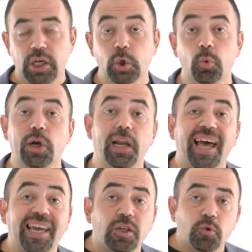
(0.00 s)
you are
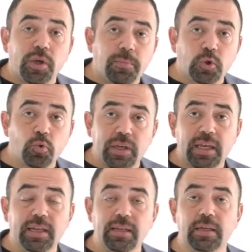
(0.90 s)
lying to him during
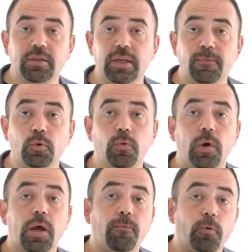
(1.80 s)
an interview
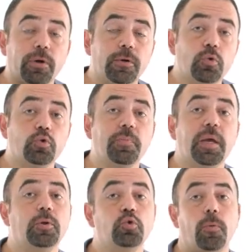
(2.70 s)
for you to be
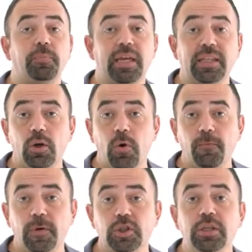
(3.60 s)
able to obtain the
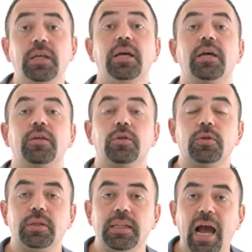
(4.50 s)
confession.
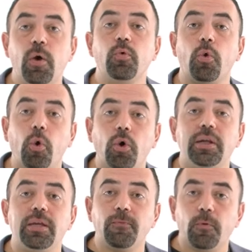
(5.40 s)
Now, all
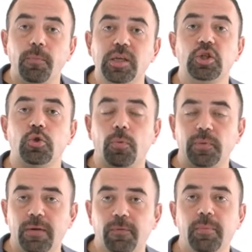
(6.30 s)
information you
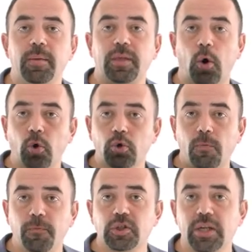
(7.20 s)
obtain from him, the whole
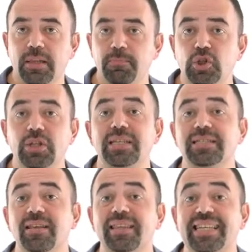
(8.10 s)
confession admission
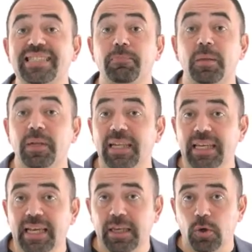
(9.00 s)
is not acceptable
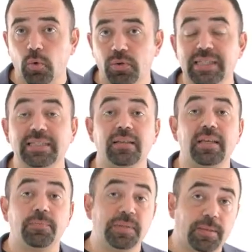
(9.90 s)
legally in court, is not
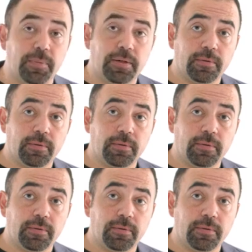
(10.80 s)
admissible.